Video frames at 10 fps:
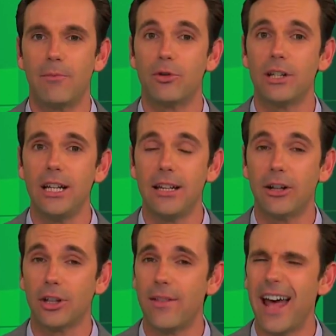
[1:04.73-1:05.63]
for
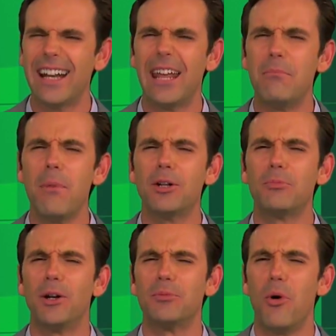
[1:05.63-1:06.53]
details on that and much,
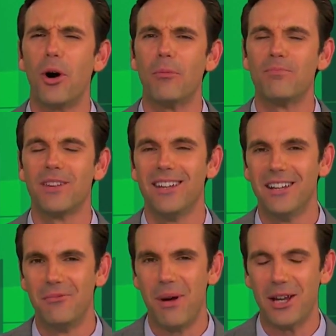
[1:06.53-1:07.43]
much more.
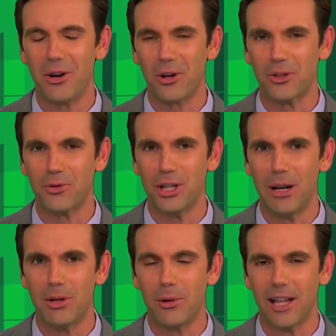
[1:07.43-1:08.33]
Matt Yurus for
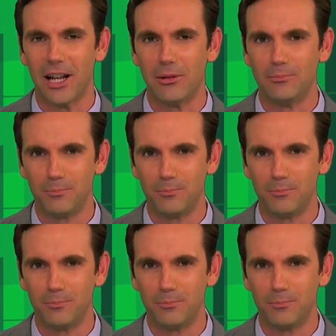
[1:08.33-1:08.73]
CW Atlanta.